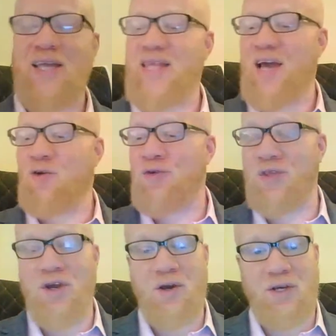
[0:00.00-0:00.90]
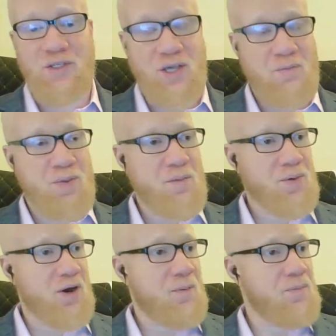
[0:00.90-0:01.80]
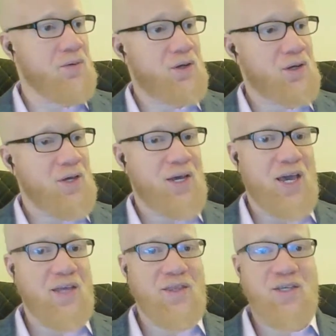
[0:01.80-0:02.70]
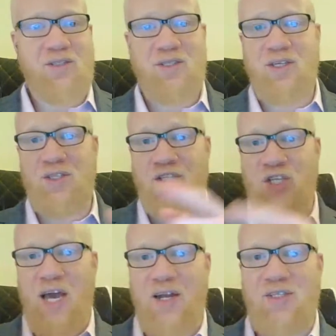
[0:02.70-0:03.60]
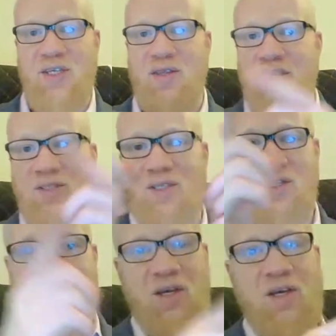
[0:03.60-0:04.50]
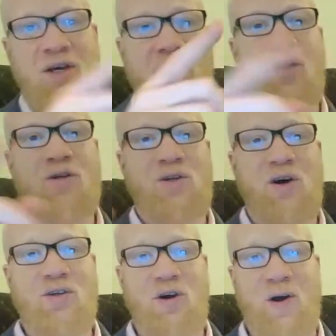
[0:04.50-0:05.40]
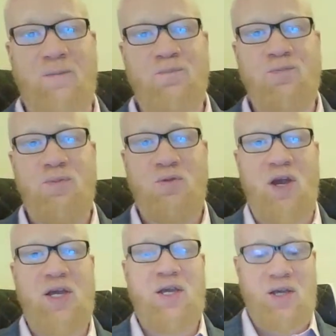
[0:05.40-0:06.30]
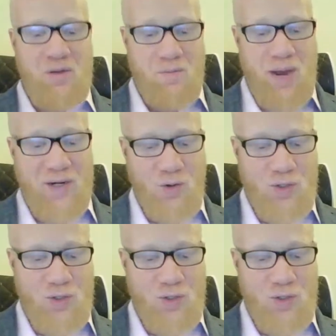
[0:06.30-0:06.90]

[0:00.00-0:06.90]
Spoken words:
And that over there is a pimp cup and this is a chalice and this is on and on and on, right? By